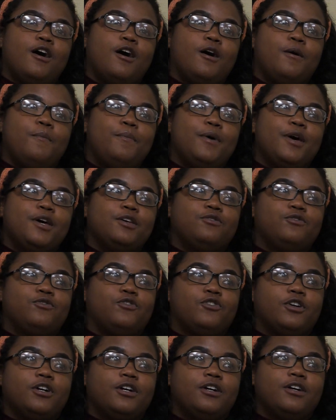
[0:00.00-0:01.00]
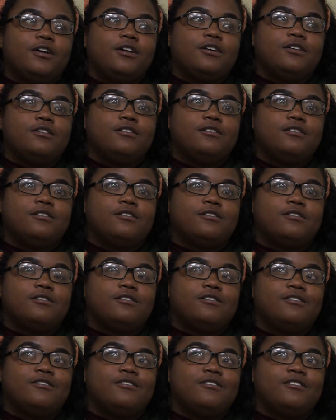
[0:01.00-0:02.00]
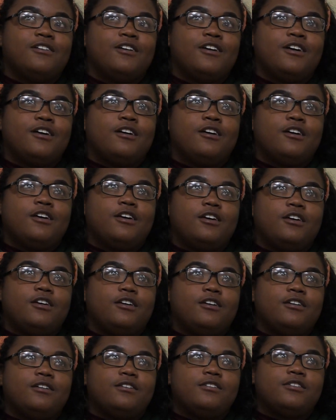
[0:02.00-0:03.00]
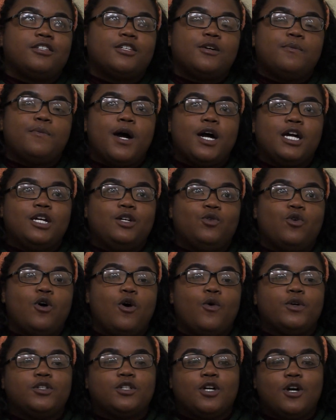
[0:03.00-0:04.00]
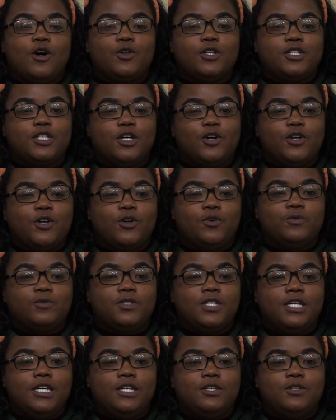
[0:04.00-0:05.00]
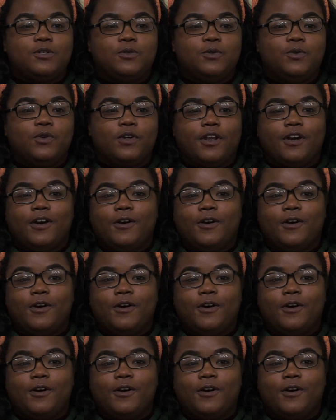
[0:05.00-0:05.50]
A best friend is somebody you always go to tell your tea to.